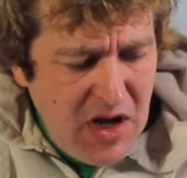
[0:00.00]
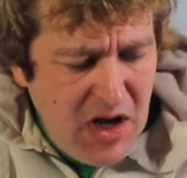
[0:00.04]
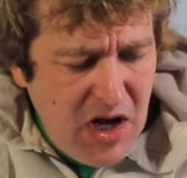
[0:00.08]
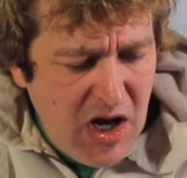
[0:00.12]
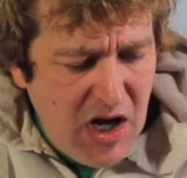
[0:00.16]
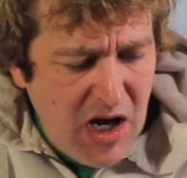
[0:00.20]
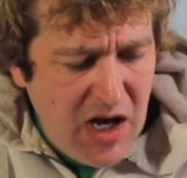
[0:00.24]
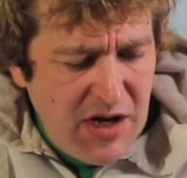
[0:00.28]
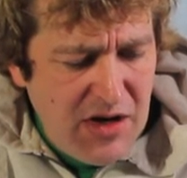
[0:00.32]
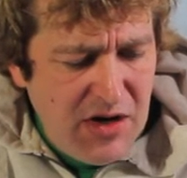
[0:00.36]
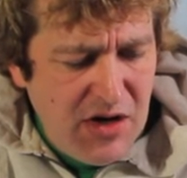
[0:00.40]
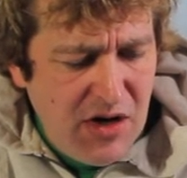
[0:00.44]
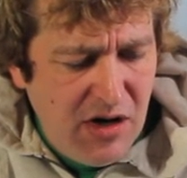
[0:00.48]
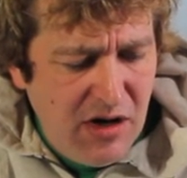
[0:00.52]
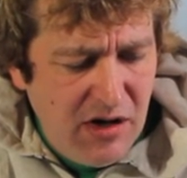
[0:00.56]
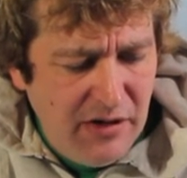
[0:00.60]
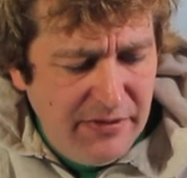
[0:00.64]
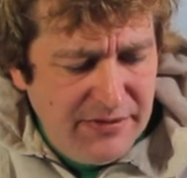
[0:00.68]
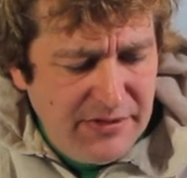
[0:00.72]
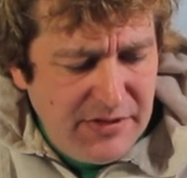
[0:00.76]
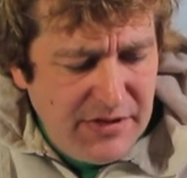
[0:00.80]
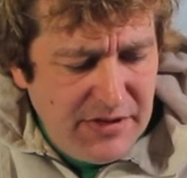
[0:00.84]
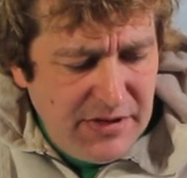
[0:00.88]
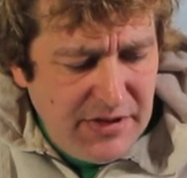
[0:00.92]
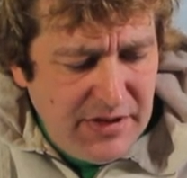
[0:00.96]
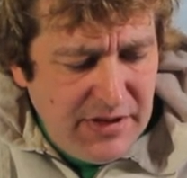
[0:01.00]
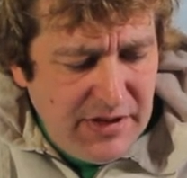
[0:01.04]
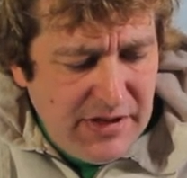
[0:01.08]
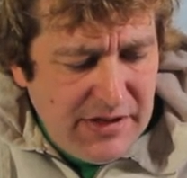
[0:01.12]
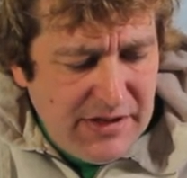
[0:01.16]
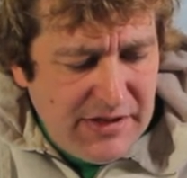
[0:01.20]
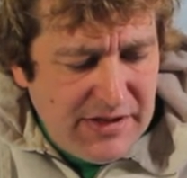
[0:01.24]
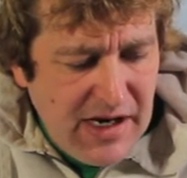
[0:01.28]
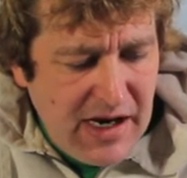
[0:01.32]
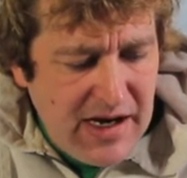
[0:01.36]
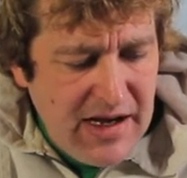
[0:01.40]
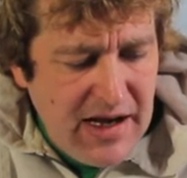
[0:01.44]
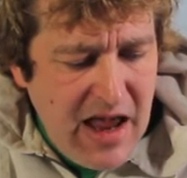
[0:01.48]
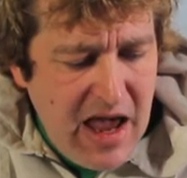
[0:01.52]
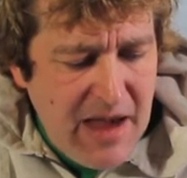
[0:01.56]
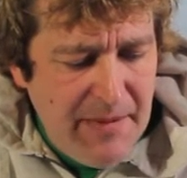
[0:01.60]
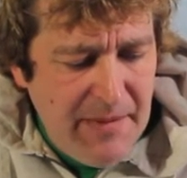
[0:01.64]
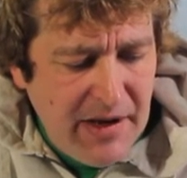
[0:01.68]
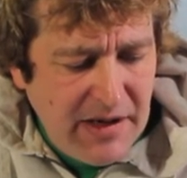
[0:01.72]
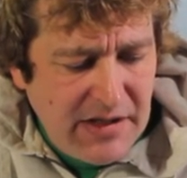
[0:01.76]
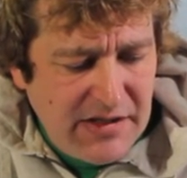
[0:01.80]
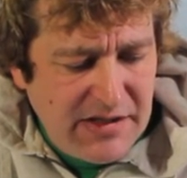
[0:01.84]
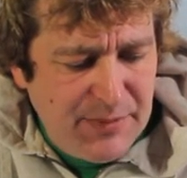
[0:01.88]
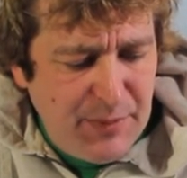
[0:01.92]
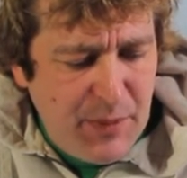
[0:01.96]
unnerved,
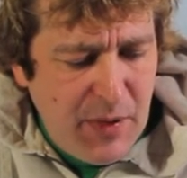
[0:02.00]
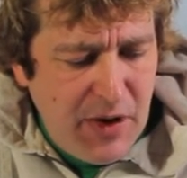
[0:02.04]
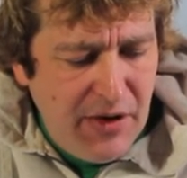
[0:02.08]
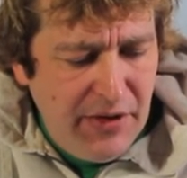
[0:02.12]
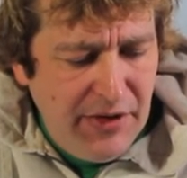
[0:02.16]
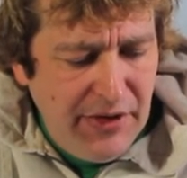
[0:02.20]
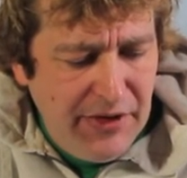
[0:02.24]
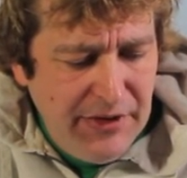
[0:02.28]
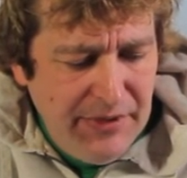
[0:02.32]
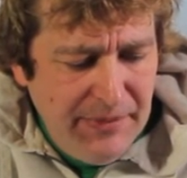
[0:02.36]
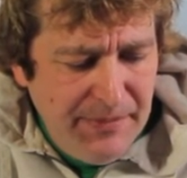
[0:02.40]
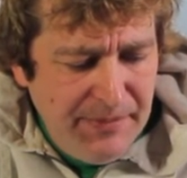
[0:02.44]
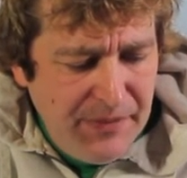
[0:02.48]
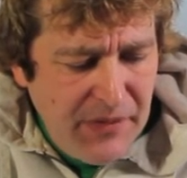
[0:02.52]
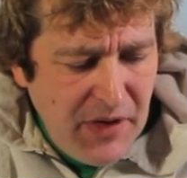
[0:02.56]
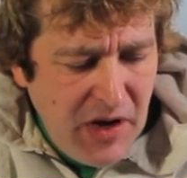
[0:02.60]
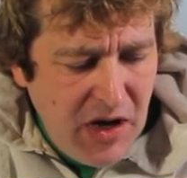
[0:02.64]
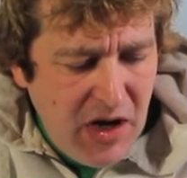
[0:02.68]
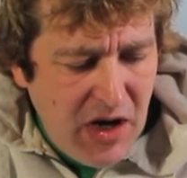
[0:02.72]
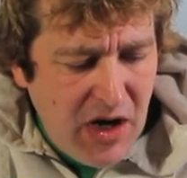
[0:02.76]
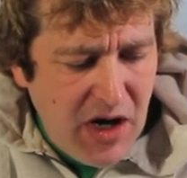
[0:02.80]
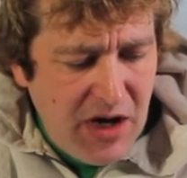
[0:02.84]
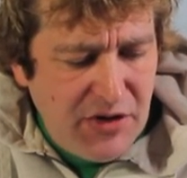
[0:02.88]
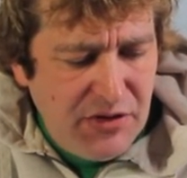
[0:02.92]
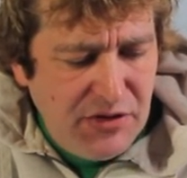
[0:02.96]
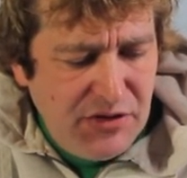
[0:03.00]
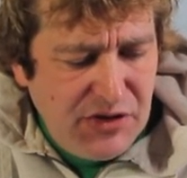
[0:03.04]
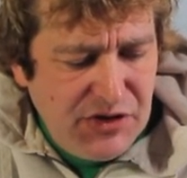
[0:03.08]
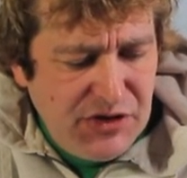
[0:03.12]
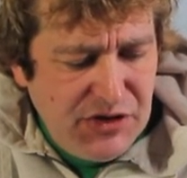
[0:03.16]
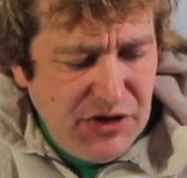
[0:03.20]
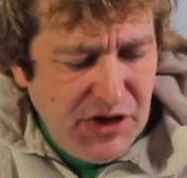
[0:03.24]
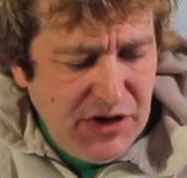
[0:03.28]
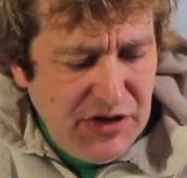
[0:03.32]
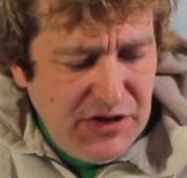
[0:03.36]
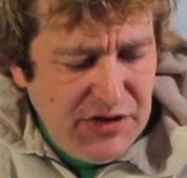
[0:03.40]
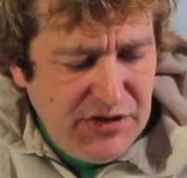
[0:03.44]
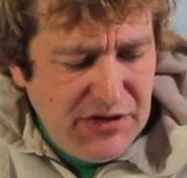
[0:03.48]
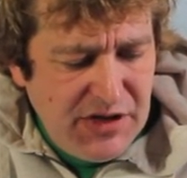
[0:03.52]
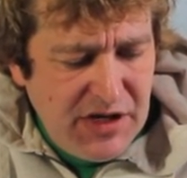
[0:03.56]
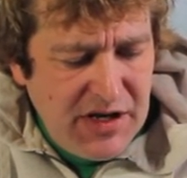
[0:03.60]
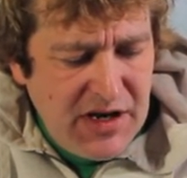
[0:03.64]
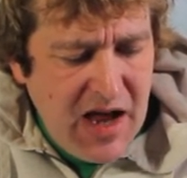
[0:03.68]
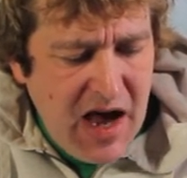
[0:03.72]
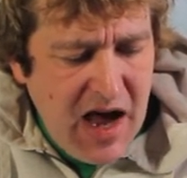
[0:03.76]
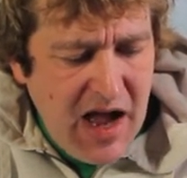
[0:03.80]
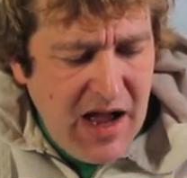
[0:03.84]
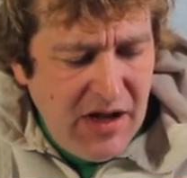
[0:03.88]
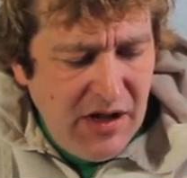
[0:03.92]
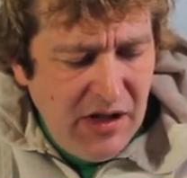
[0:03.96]
dynamic, spirited, understood,
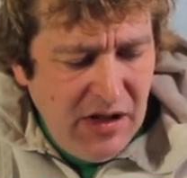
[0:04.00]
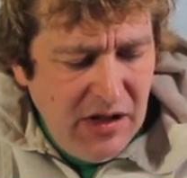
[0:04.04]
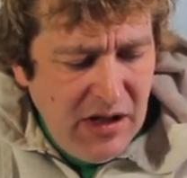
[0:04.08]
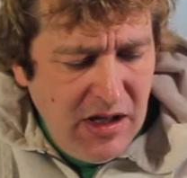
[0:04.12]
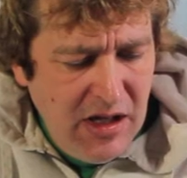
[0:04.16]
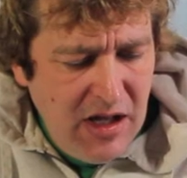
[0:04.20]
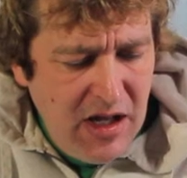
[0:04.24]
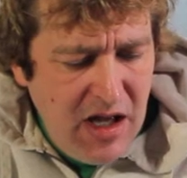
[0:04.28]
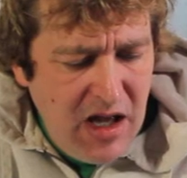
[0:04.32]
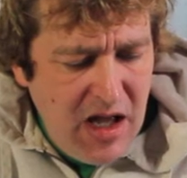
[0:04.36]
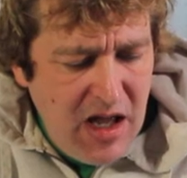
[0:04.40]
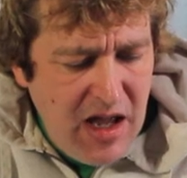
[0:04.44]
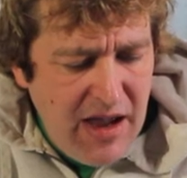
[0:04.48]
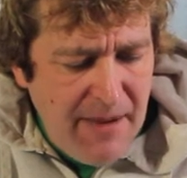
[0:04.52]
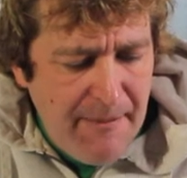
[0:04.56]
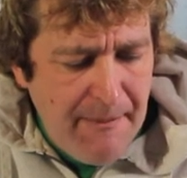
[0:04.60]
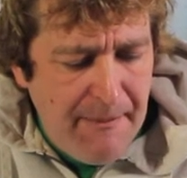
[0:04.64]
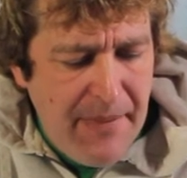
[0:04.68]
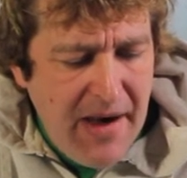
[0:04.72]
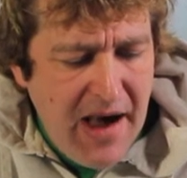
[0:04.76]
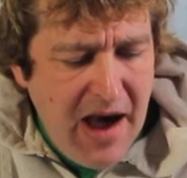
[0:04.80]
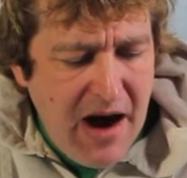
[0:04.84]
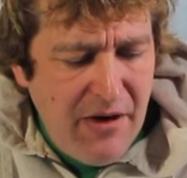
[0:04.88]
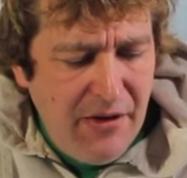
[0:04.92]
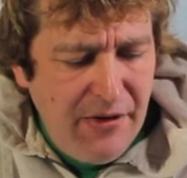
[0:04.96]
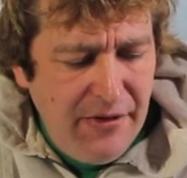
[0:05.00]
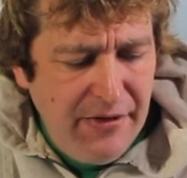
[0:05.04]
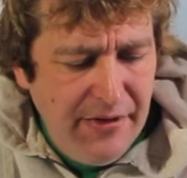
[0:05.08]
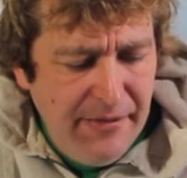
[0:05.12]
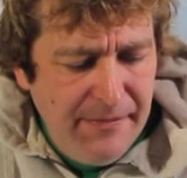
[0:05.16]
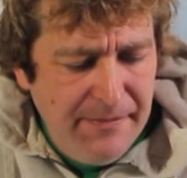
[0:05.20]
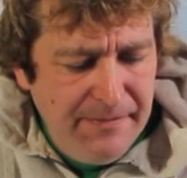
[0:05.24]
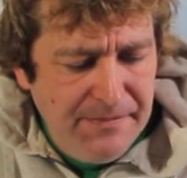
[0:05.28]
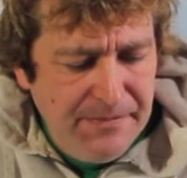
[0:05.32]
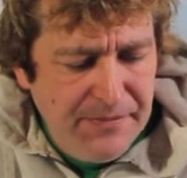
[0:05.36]
denial, empowered,